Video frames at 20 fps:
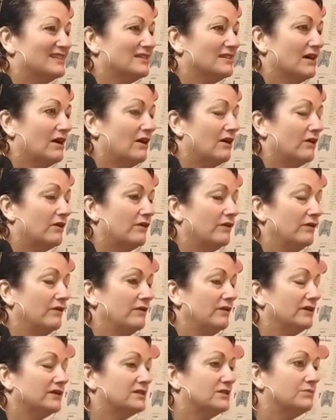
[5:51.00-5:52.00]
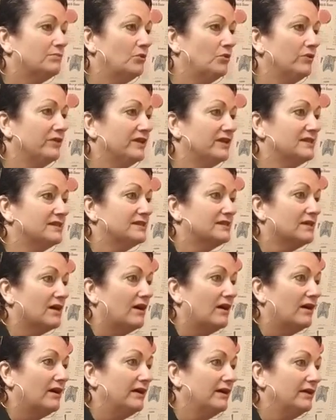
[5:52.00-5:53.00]
So, it's more this
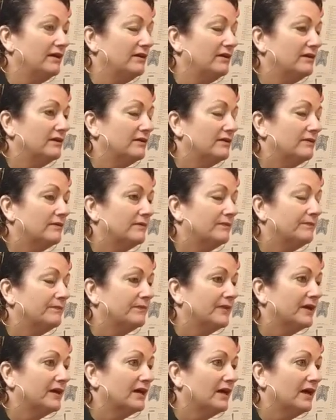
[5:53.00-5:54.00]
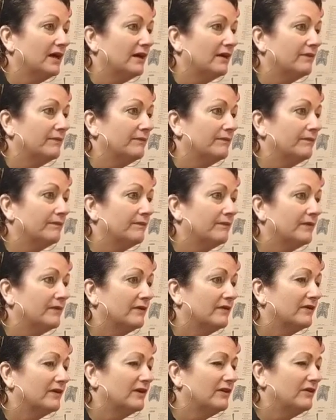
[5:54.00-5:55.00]
side. Okay.
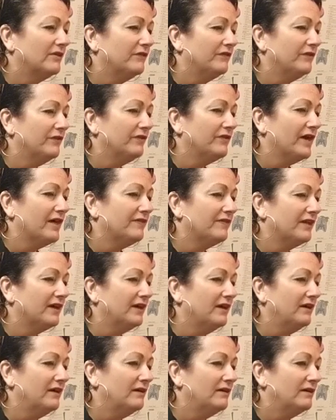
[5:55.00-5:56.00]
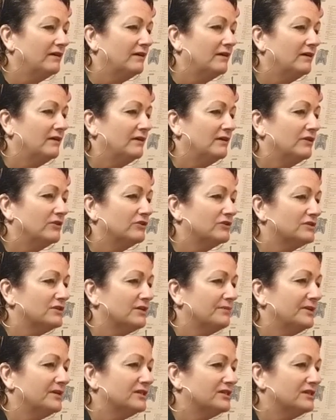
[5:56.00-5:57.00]
Can you feel that there? Mm.
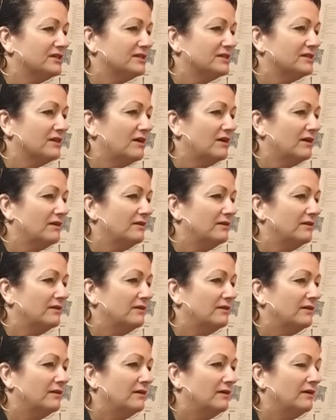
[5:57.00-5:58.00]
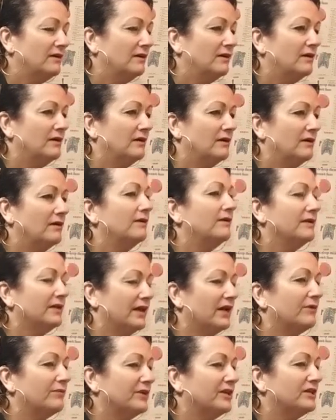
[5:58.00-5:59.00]
Not so much this side? It's a little
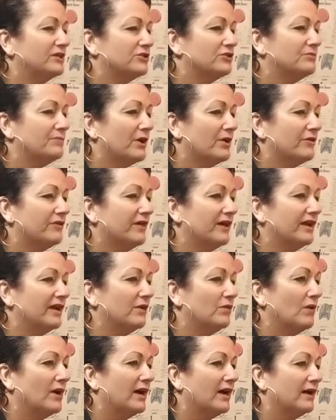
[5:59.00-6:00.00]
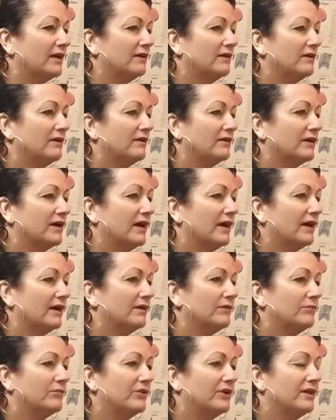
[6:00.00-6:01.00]
sore. Yeah, I'm going to do both anyway.
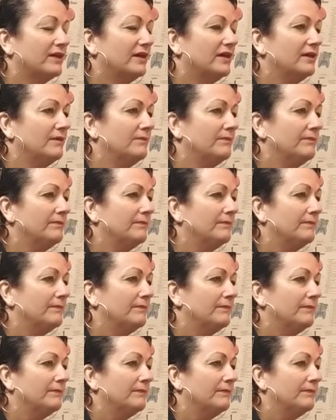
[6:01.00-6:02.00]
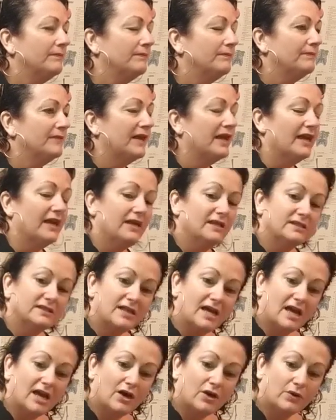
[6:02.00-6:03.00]
Okay. Breathe in
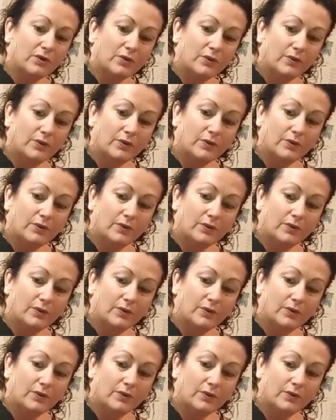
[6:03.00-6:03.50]
and out.